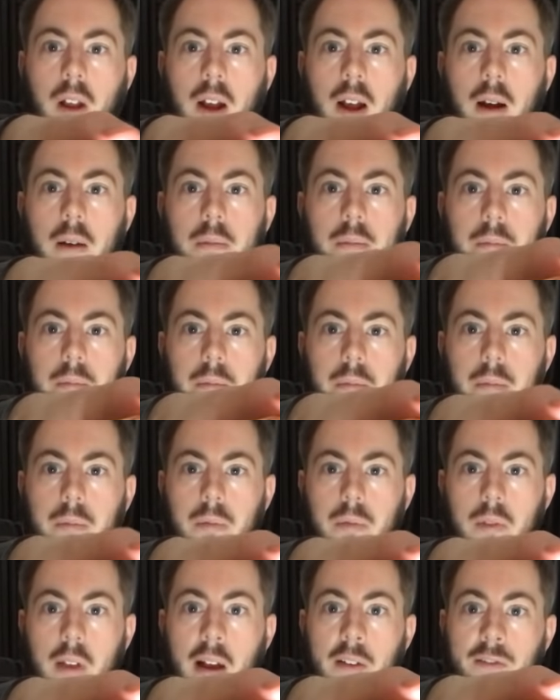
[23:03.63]

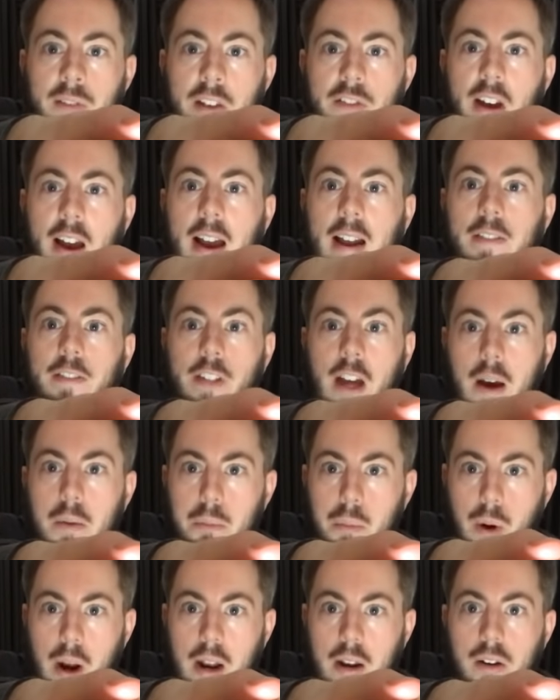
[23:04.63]
I've never had
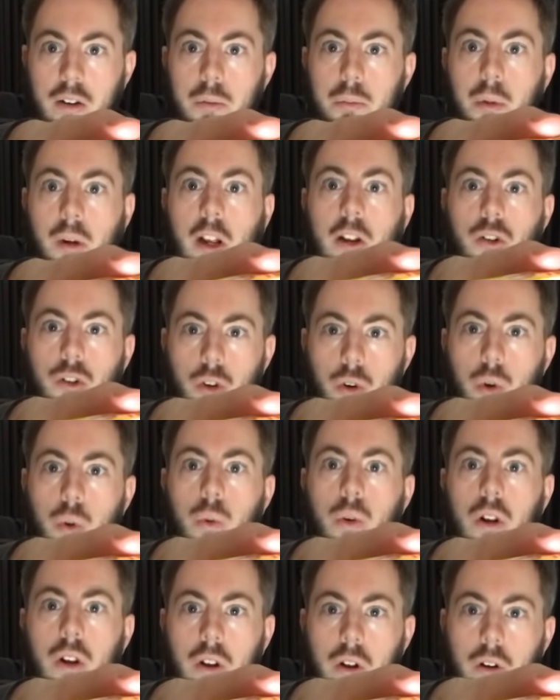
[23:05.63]
that brand, but I
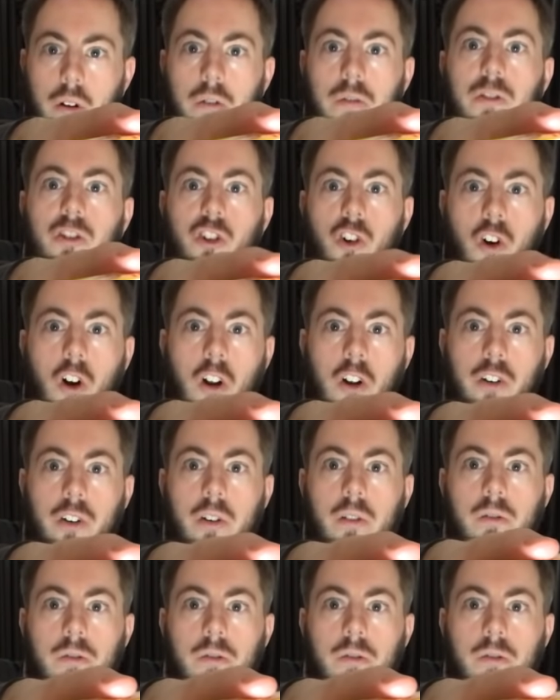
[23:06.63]
do love chocolate